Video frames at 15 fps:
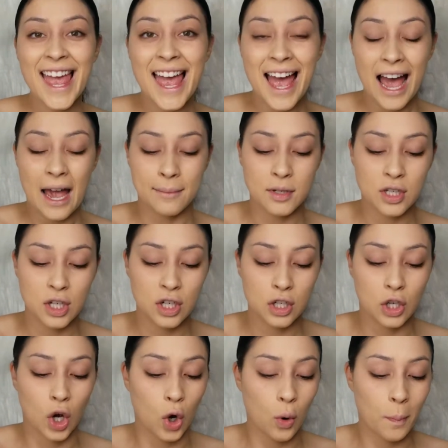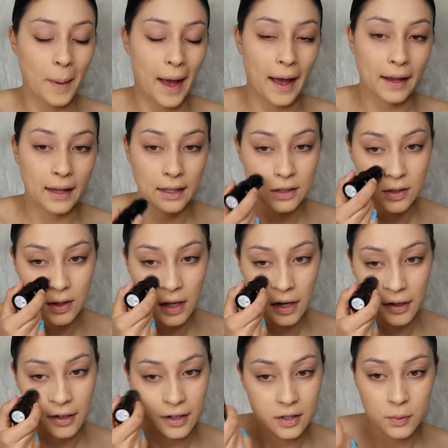I'm just gonna go back into the
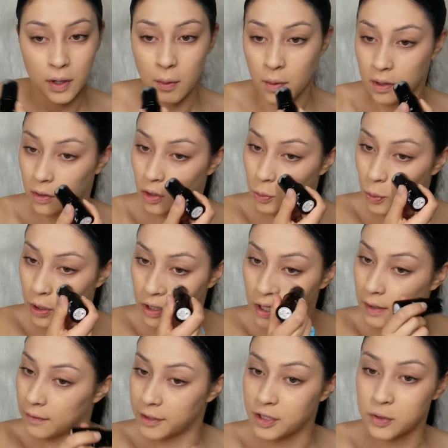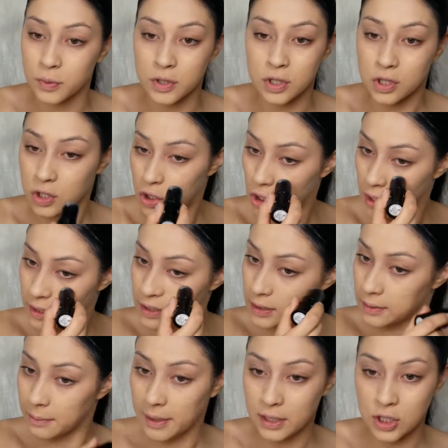areas where I want a little more coverage, which is just
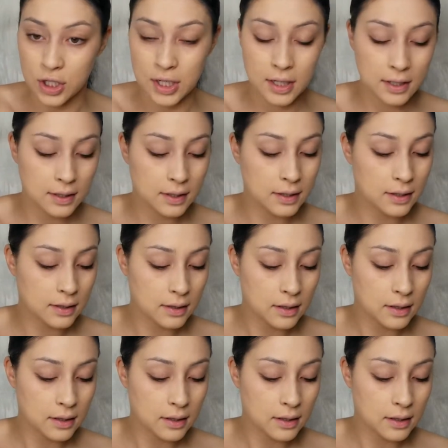my cheeks.